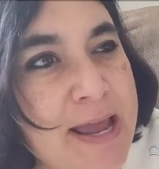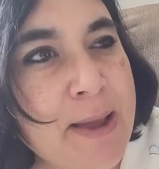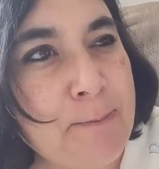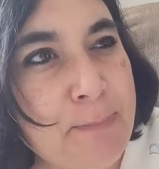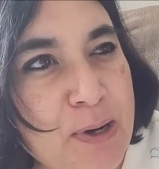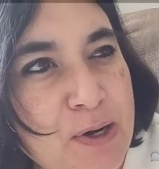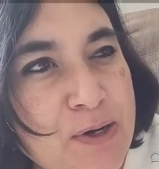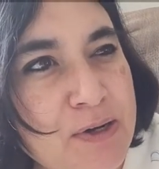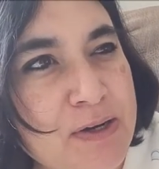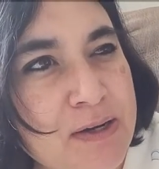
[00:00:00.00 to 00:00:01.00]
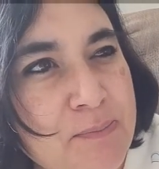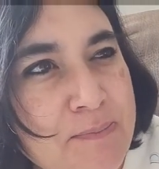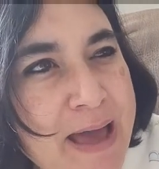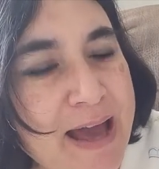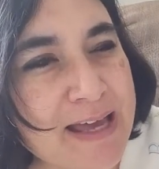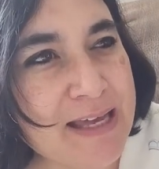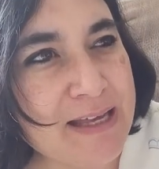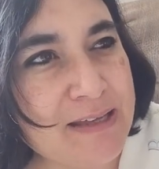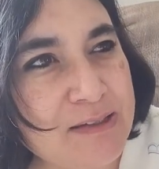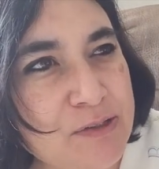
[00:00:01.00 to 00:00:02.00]
It burned back
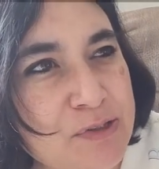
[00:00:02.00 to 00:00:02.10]
in